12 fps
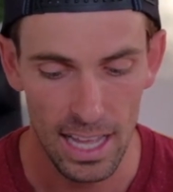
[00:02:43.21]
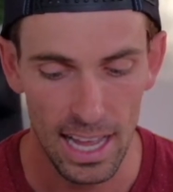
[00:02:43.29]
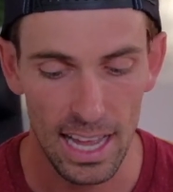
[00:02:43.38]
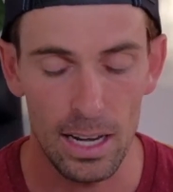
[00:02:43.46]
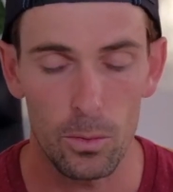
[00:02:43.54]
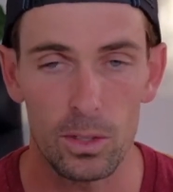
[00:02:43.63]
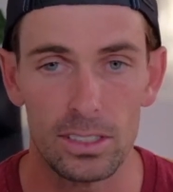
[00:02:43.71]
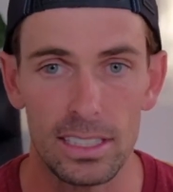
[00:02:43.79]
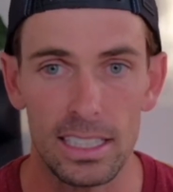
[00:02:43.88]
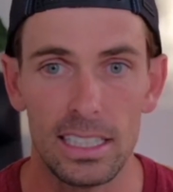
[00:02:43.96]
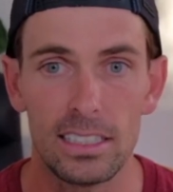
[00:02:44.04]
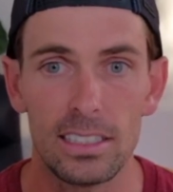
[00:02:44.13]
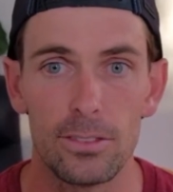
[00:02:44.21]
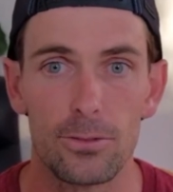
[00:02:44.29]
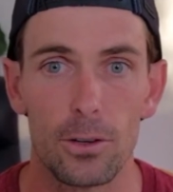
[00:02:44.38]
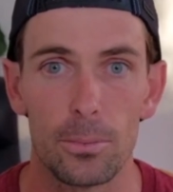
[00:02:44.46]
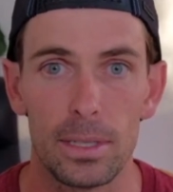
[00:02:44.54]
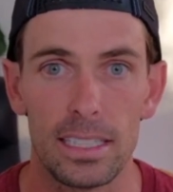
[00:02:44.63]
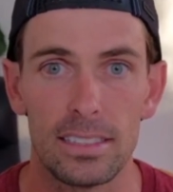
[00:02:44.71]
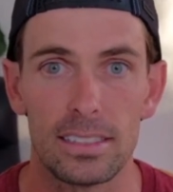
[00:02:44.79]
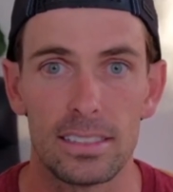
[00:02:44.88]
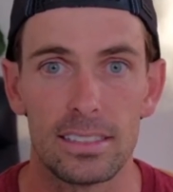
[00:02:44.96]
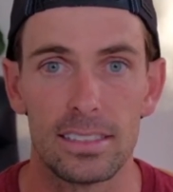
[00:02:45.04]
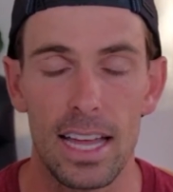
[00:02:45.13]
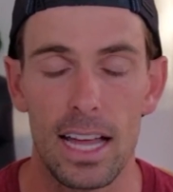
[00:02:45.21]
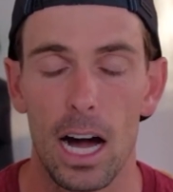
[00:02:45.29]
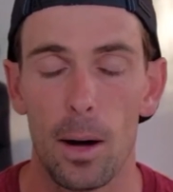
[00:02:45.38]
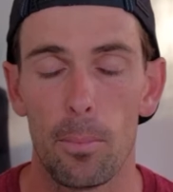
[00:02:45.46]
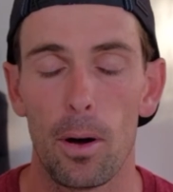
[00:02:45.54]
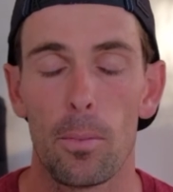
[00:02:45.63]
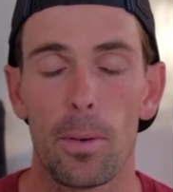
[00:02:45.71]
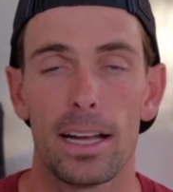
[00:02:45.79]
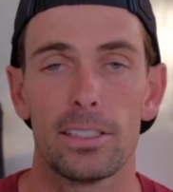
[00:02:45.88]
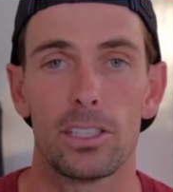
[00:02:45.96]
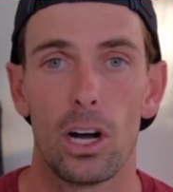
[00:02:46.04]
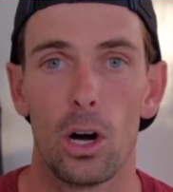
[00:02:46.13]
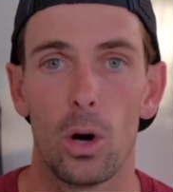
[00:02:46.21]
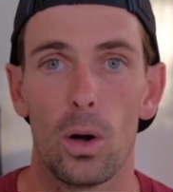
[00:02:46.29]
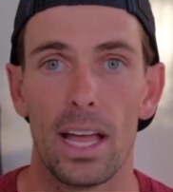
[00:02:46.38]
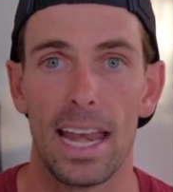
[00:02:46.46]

And it was easy for me to stay up on my toe,